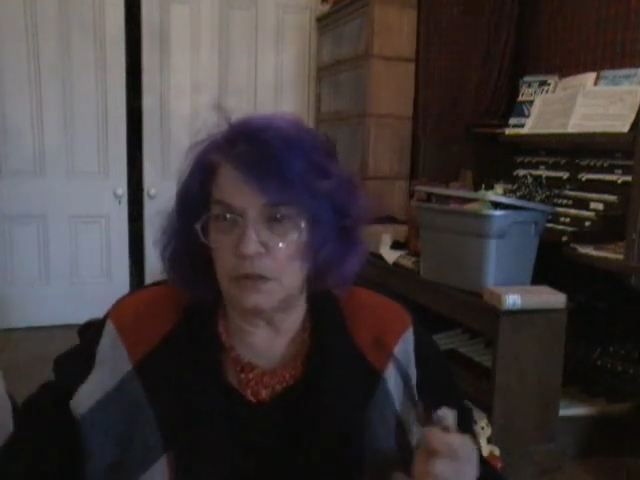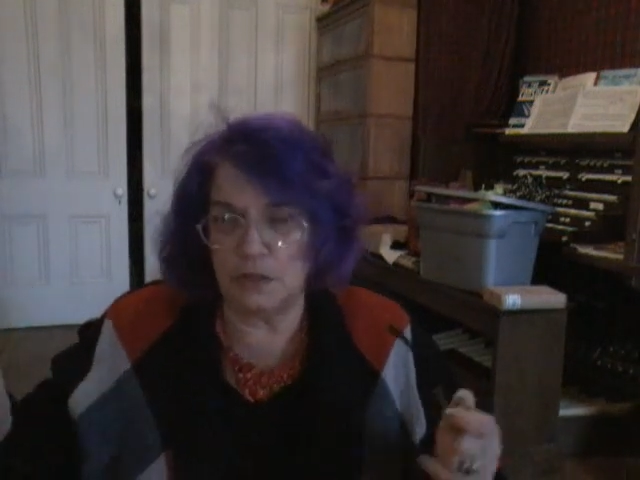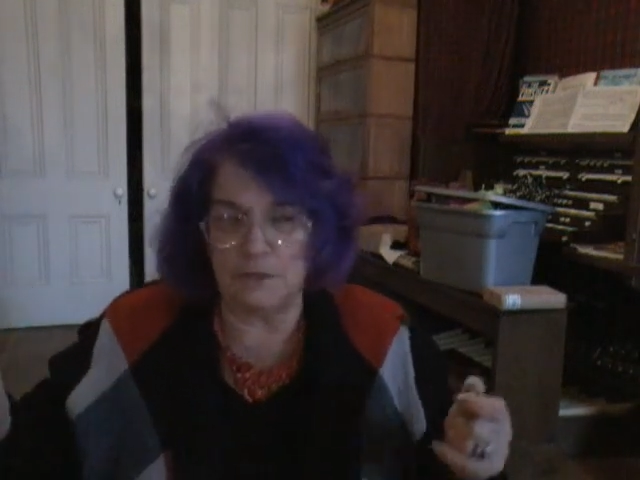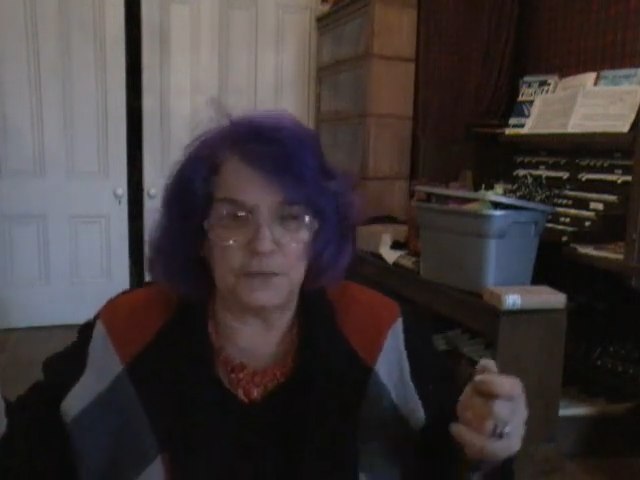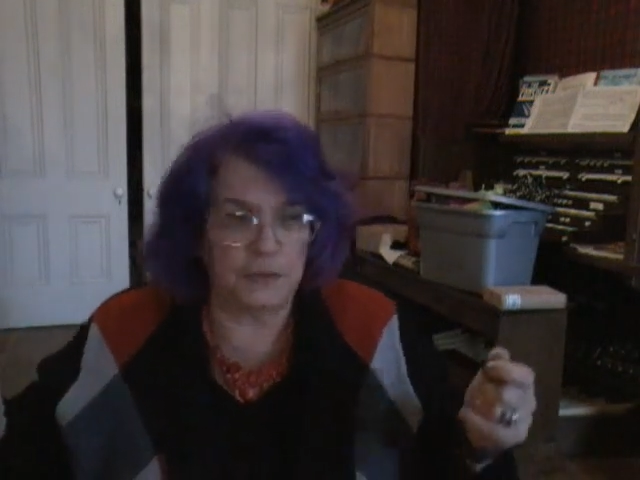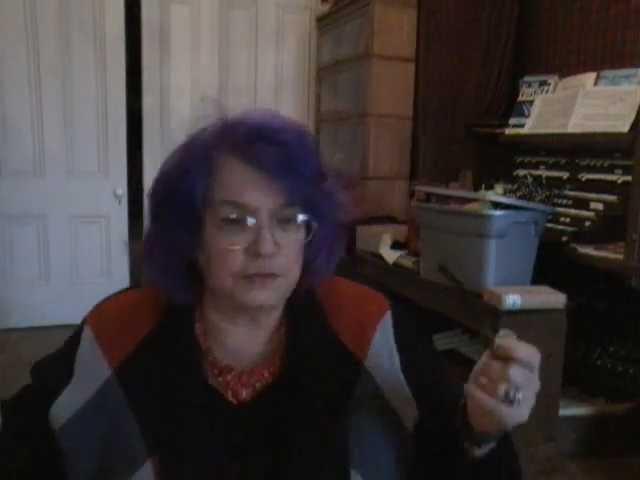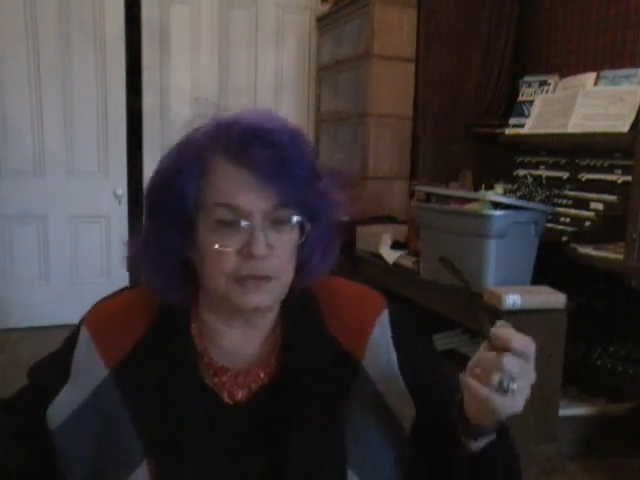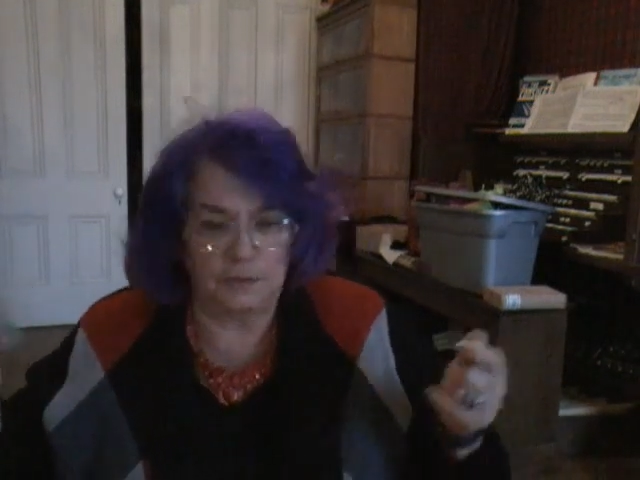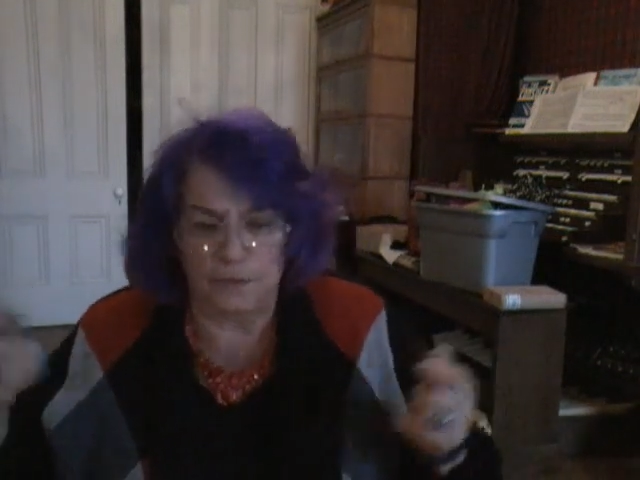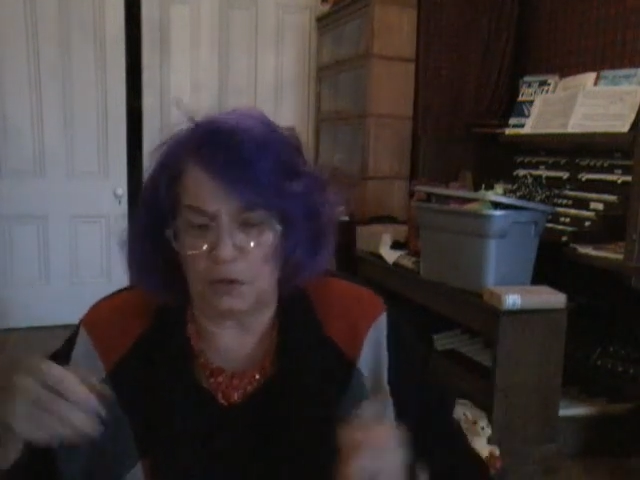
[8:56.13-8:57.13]
in the fields
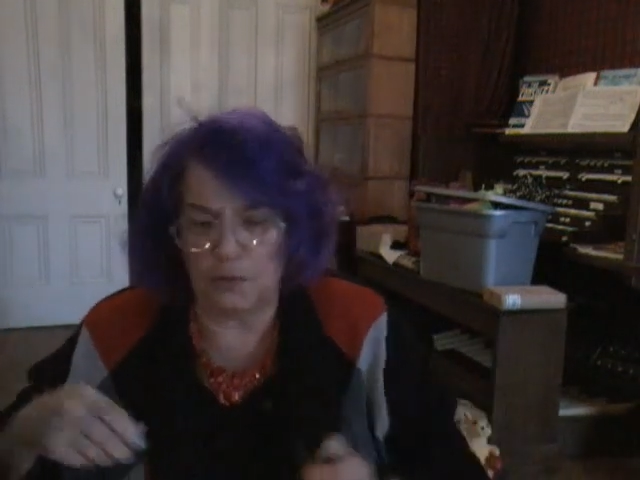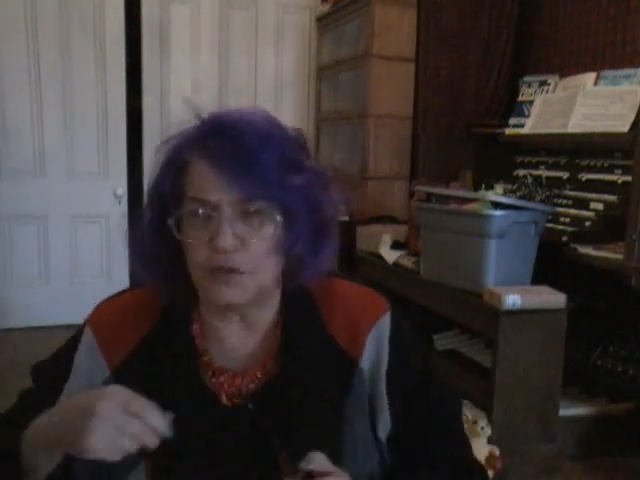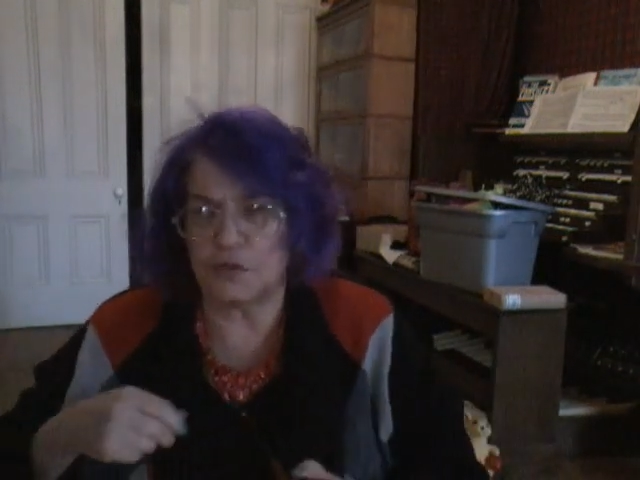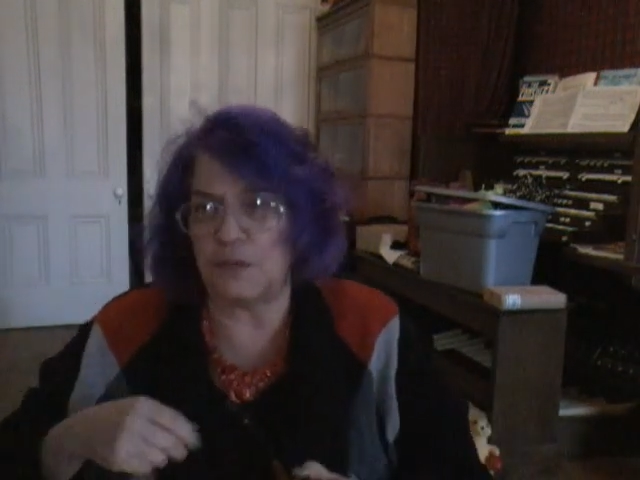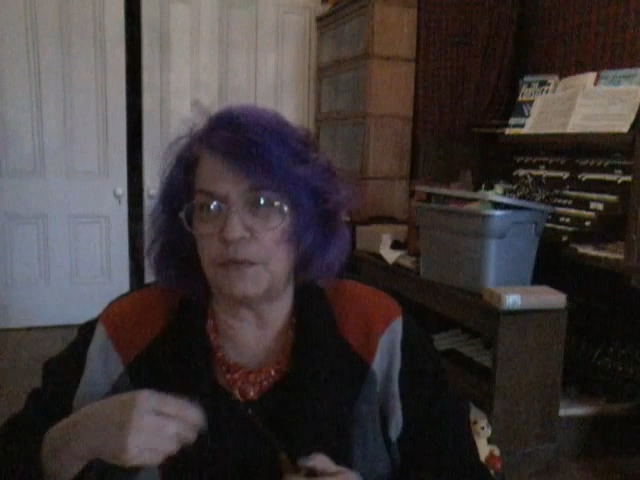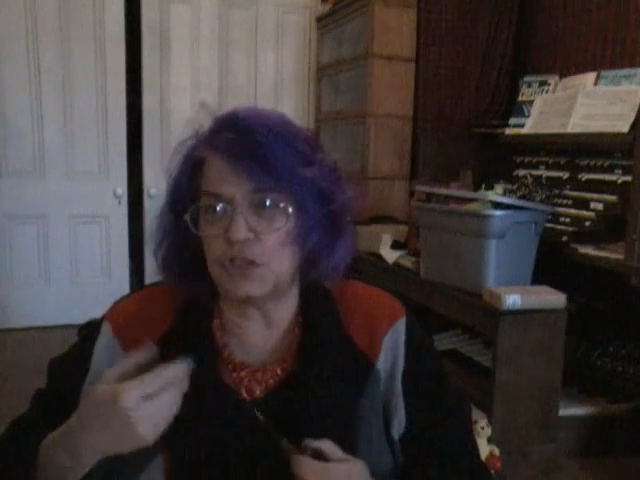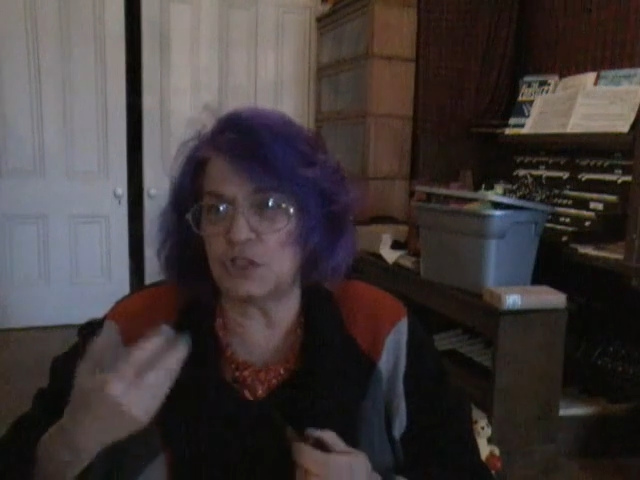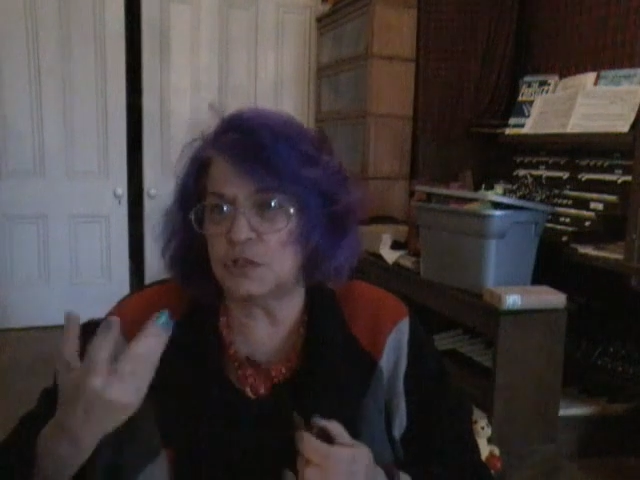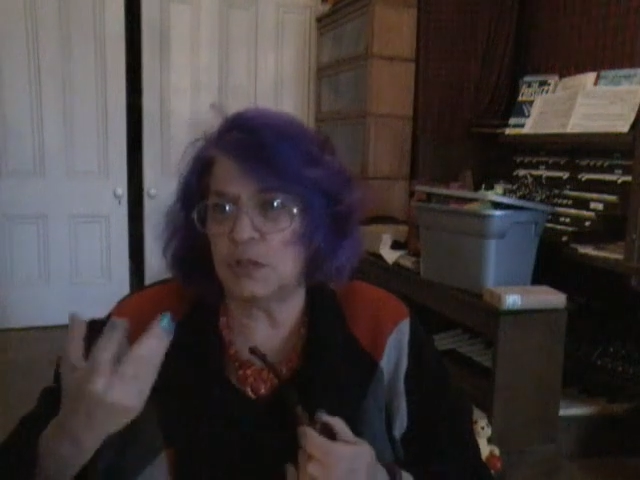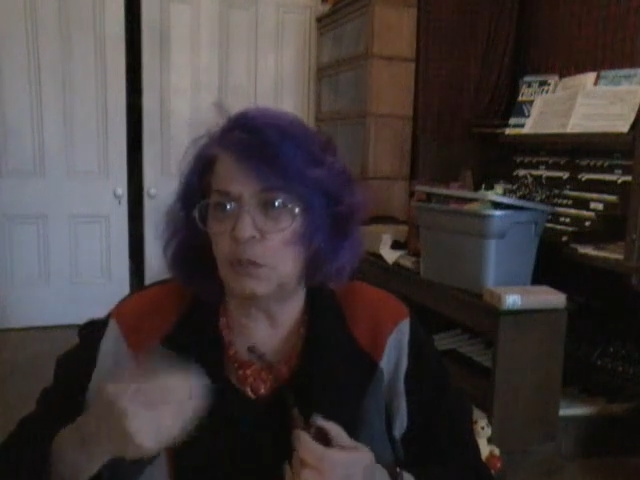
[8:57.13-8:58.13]
and the farms and stuff.
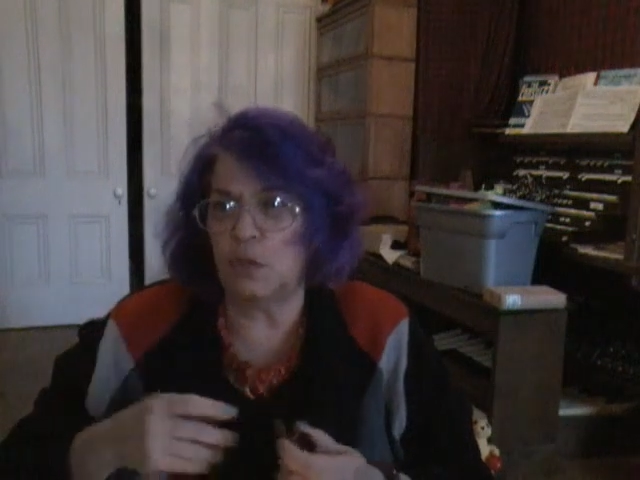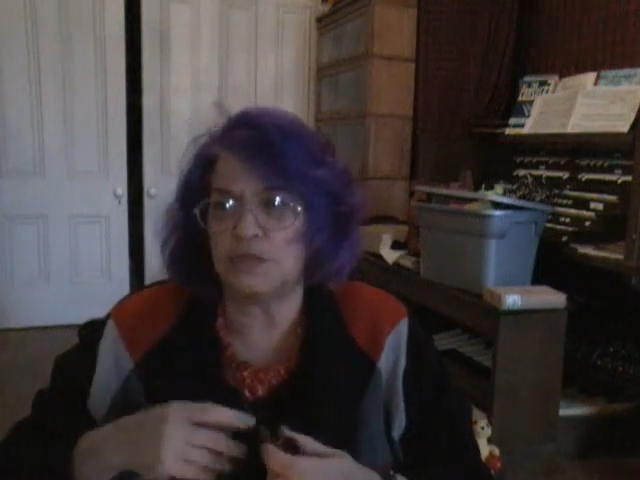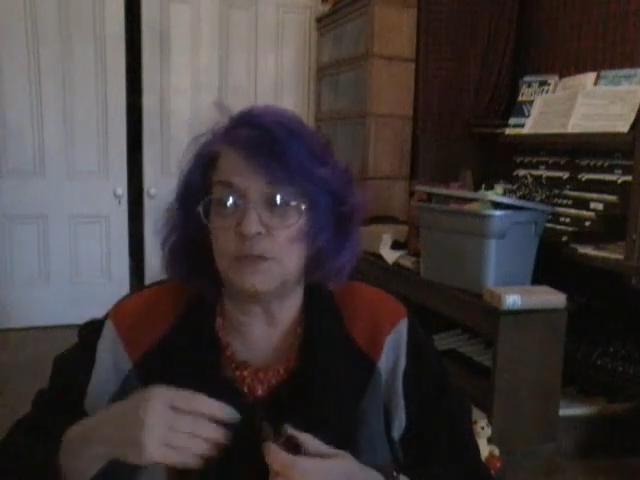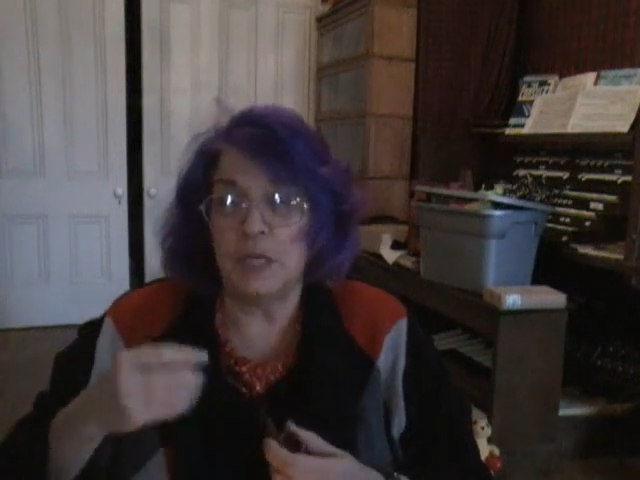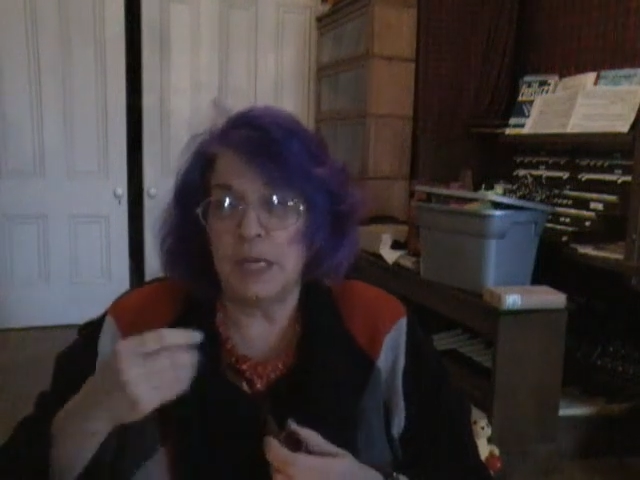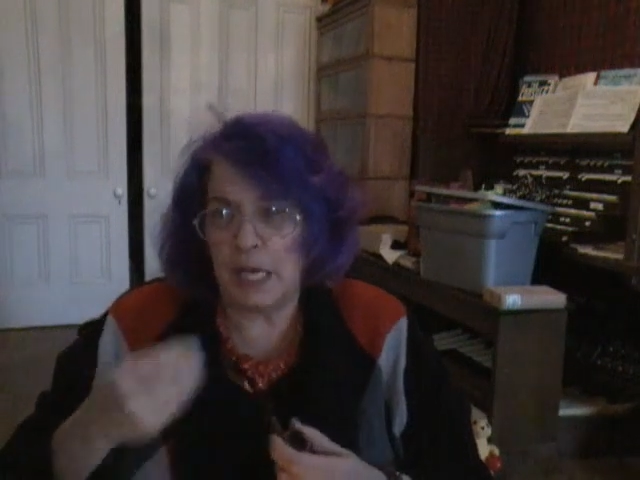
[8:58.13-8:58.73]
It wasn't.